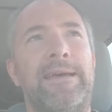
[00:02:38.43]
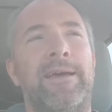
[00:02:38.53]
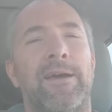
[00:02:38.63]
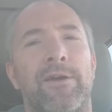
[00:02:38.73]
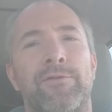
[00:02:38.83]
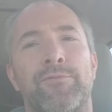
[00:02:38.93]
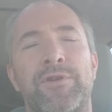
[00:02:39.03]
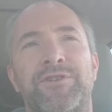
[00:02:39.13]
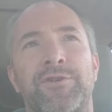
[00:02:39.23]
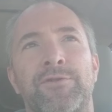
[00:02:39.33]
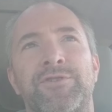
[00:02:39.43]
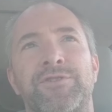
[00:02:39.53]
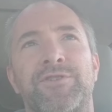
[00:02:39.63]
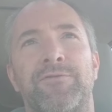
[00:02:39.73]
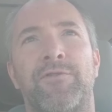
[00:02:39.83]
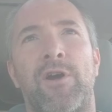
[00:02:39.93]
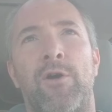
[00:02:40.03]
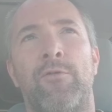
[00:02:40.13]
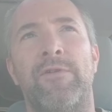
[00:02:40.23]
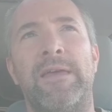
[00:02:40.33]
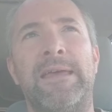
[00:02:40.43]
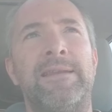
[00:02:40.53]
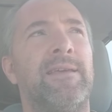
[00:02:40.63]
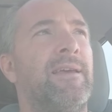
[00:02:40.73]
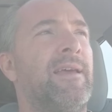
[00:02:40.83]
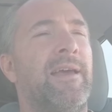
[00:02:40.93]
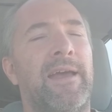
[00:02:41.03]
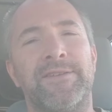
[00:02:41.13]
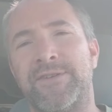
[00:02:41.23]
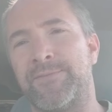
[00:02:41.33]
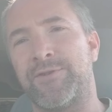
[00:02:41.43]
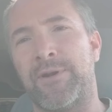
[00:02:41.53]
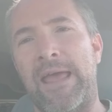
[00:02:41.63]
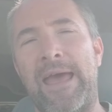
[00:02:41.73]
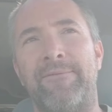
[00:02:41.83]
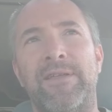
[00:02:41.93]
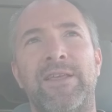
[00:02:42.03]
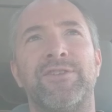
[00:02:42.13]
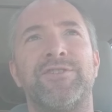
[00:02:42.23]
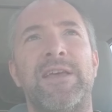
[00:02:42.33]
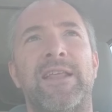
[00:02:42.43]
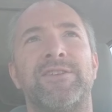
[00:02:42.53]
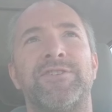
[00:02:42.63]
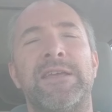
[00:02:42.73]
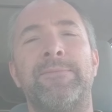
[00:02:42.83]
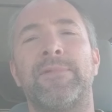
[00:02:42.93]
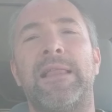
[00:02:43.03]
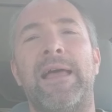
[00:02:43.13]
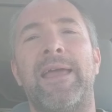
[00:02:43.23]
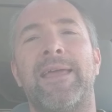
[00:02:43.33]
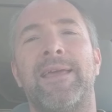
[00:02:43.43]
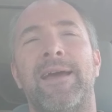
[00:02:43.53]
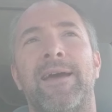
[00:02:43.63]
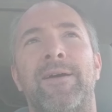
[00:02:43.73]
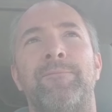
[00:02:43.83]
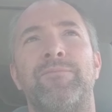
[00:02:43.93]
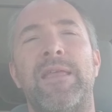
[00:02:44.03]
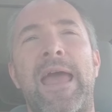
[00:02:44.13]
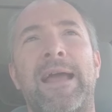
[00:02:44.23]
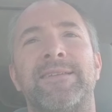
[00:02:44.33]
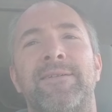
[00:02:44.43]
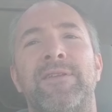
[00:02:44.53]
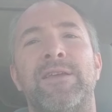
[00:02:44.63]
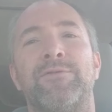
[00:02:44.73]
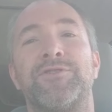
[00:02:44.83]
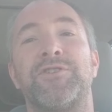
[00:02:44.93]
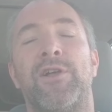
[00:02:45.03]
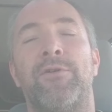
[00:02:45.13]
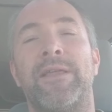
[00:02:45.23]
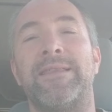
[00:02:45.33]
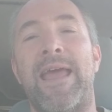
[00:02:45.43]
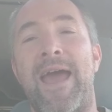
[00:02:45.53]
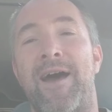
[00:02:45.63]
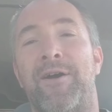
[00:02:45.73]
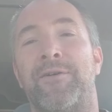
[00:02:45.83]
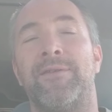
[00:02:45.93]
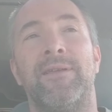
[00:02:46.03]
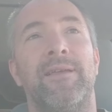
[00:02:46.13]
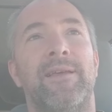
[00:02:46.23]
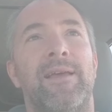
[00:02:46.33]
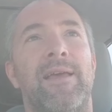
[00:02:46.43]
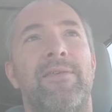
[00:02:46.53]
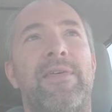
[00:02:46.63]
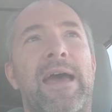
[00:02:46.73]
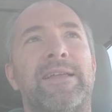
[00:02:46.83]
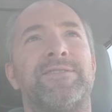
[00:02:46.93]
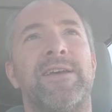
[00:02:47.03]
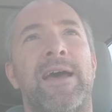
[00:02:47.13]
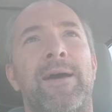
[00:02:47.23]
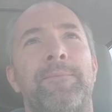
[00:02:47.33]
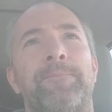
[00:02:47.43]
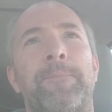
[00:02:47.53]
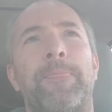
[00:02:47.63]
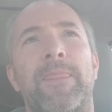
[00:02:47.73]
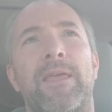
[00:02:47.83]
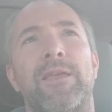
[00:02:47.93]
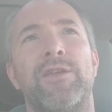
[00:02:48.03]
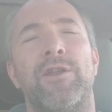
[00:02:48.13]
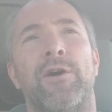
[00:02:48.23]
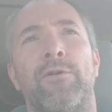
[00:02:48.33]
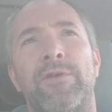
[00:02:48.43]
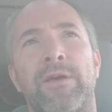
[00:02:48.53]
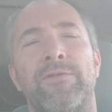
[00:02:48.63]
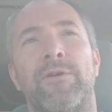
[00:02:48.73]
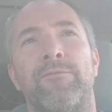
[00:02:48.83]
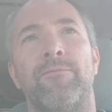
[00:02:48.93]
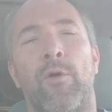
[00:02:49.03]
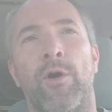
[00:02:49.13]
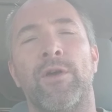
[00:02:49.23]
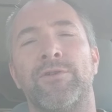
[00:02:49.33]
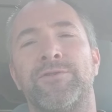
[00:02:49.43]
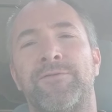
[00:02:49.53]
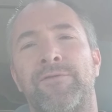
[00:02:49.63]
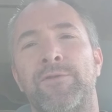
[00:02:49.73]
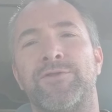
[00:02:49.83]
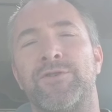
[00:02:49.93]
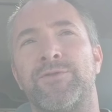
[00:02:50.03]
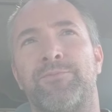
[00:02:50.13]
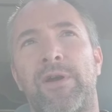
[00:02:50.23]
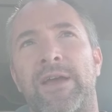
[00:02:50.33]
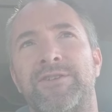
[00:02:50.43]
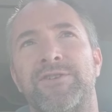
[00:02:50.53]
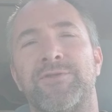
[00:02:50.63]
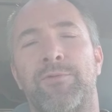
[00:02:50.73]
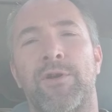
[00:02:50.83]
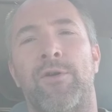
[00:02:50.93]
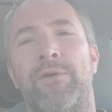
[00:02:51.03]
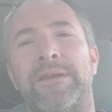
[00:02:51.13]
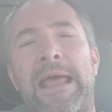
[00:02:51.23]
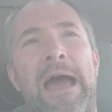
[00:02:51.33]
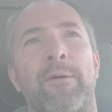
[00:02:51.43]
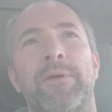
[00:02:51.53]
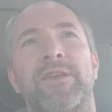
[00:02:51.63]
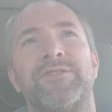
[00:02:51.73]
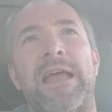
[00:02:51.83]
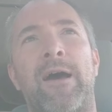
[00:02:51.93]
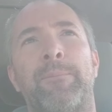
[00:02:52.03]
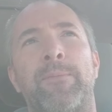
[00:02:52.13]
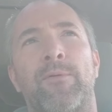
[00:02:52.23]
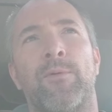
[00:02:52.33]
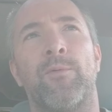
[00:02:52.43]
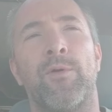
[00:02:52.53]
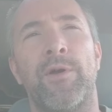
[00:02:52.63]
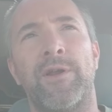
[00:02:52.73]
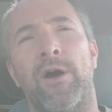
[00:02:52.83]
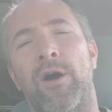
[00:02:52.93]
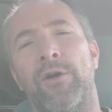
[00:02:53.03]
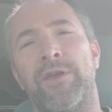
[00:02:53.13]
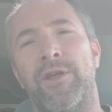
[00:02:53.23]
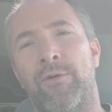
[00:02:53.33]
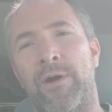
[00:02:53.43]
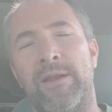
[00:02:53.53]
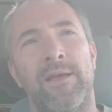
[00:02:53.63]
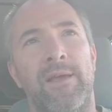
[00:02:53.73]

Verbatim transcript: uh, the resurgence of COVID and some sort of evidence that it seemed like uh, activity was slowing down that uh, you know the the oil's futures prices were going down because now people were worried. Oh, you know what?